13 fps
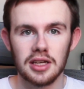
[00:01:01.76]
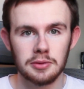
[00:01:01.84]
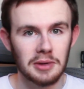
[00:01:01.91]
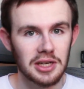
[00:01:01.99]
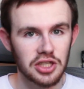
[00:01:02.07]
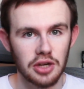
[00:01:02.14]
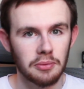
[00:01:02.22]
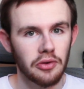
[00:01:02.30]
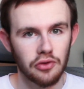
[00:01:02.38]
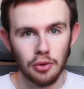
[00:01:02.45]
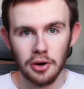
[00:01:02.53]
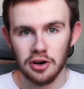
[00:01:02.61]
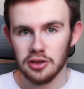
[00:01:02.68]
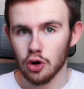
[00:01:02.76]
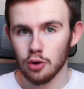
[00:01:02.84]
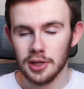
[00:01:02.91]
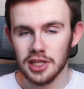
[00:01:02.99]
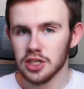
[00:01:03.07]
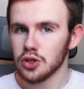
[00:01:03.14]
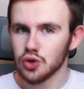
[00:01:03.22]
a spaceship from Earth
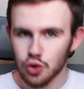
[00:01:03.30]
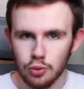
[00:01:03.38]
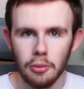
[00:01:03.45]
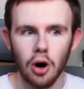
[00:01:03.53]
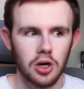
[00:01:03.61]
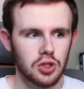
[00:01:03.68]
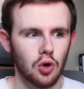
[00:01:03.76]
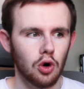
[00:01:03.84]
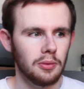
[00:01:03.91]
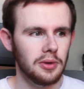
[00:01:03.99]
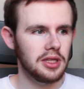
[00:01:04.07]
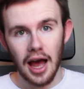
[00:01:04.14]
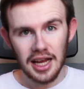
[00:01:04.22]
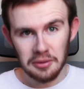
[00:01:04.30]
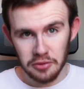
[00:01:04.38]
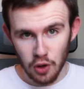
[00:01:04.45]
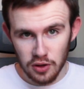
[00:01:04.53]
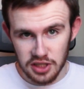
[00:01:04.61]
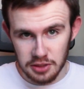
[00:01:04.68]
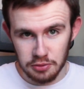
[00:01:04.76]
orbit to Mars orbit. I am
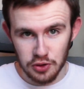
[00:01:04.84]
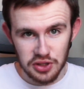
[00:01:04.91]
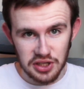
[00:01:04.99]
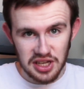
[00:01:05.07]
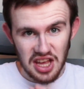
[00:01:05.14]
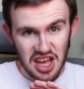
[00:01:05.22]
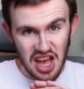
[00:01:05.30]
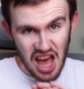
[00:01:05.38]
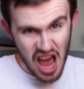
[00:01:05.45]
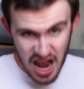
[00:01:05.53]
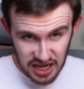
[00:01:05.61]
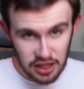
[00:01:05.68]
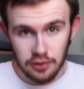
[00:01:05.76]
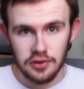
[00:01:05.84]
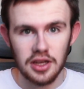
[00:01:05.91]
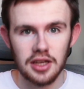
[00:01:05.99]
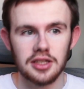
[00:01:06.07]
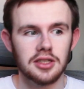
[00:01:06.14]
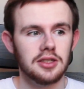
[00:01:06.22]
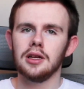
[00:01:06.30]
not disputing any of
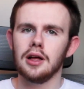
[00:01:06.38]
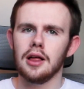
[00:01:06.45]
this.